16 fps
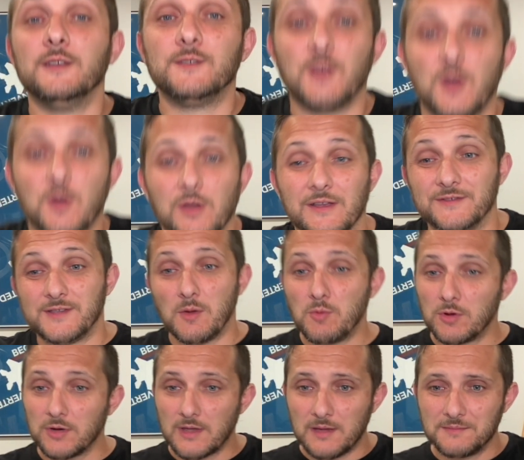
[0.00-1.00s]
So if
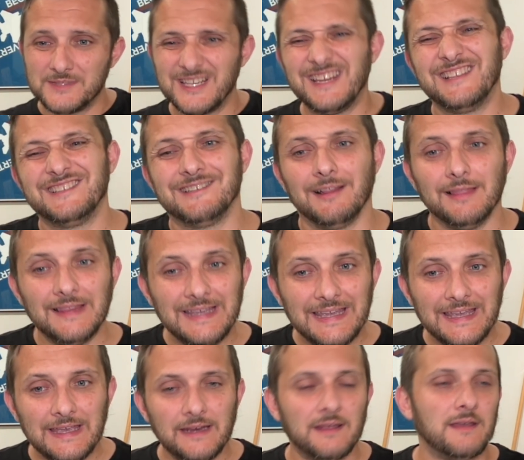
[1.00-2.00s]
someone comes in as a
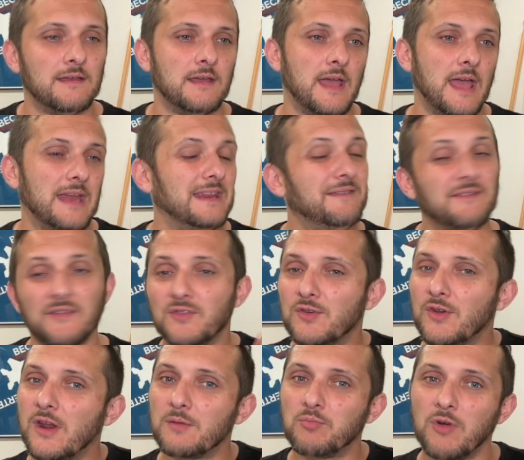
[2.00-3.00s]
lead, and even if they're
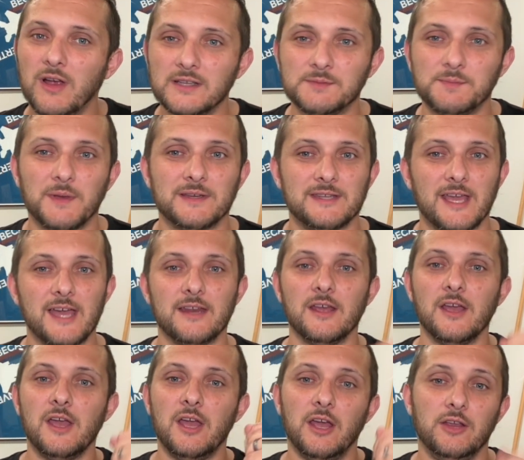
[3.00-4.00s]
not a prospect yet,
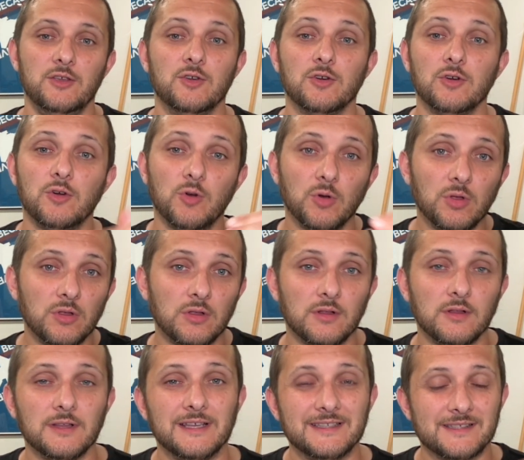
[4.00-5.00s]
your
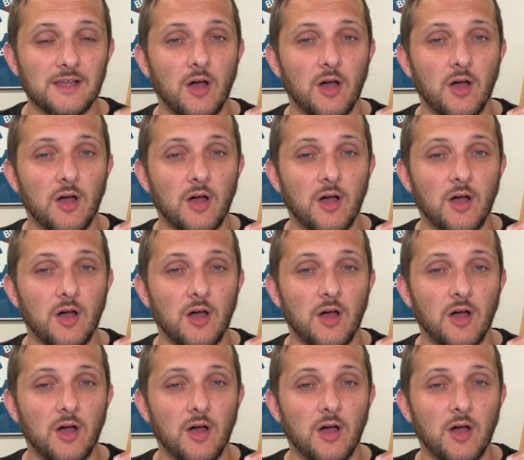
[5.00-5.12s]
goal is to